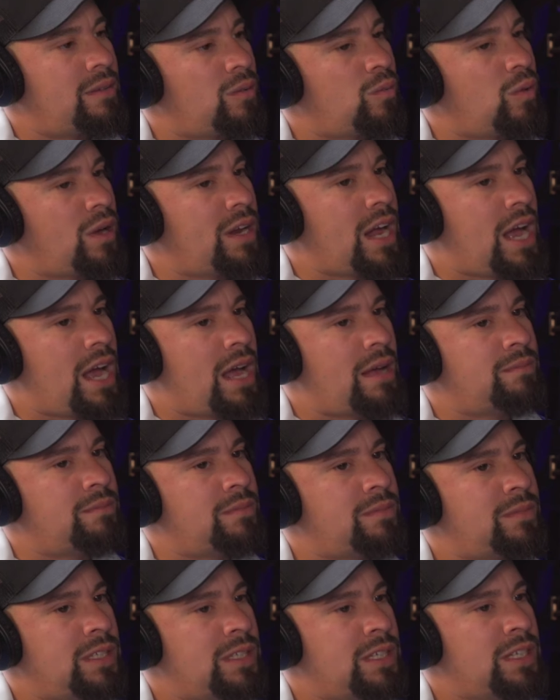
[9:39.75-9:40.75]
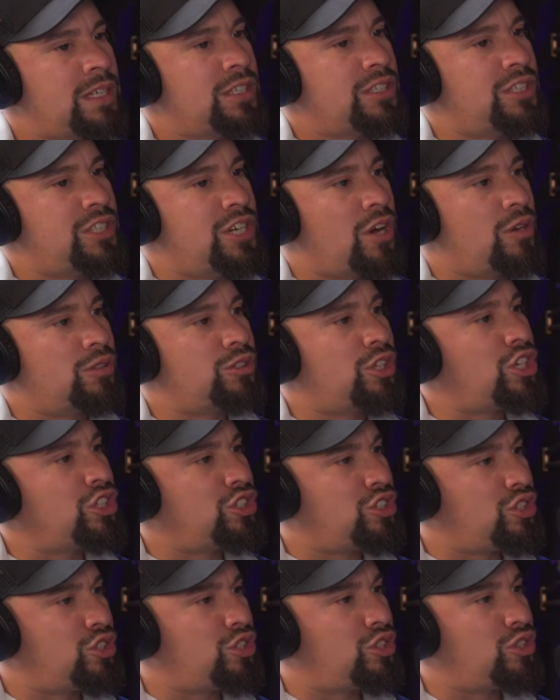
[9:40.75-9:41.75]
What, do
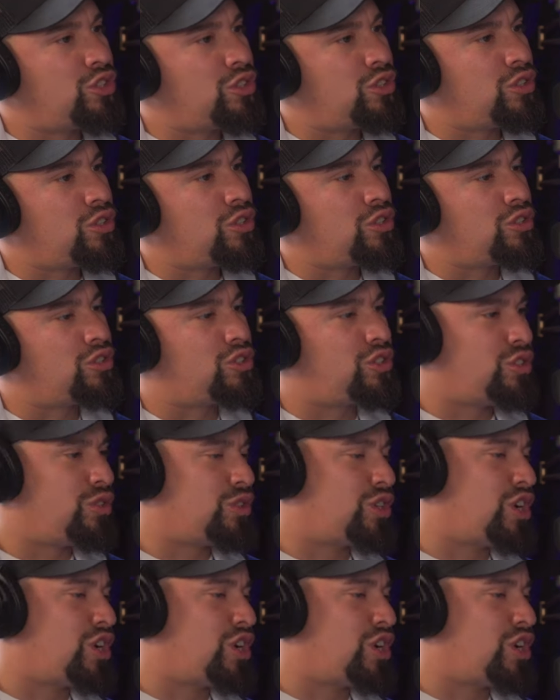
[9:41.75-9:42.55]
you